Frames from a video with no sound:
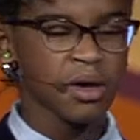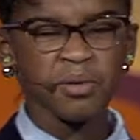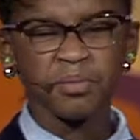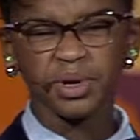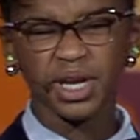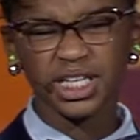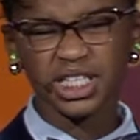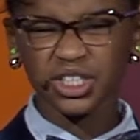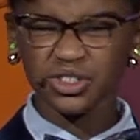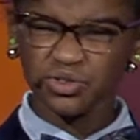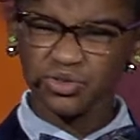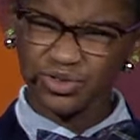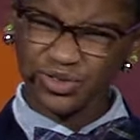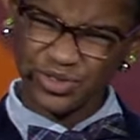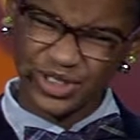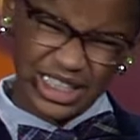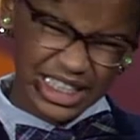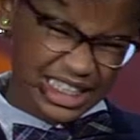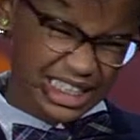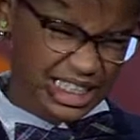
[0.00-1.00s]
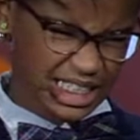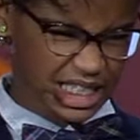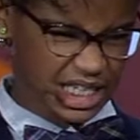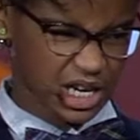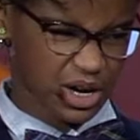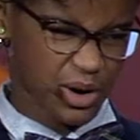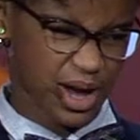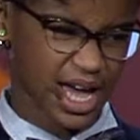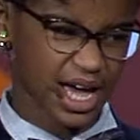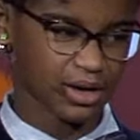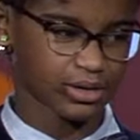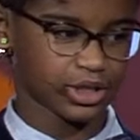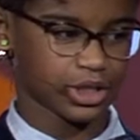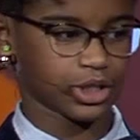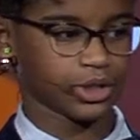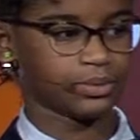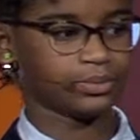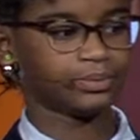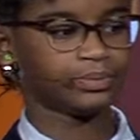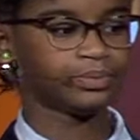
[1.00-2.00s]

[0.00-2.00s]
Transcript: but I didn't really know how to.